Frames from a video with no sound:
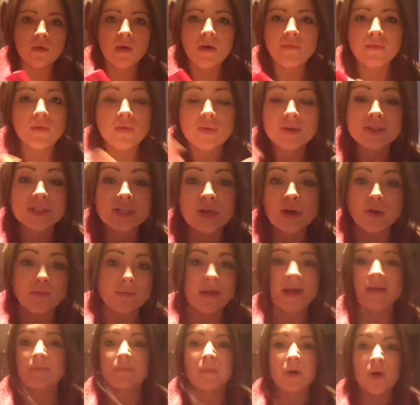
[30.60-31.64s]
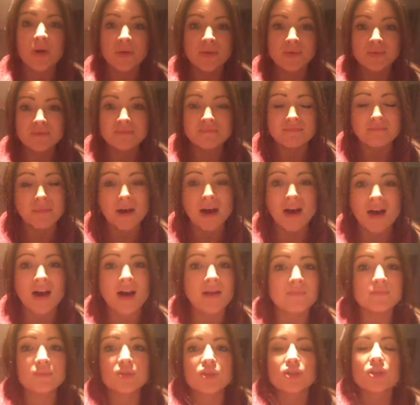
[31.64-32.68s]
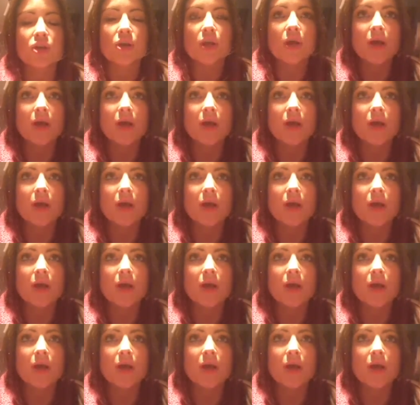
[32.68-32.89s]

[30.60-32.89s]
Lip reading: I've already got makeup on, but I'm just going to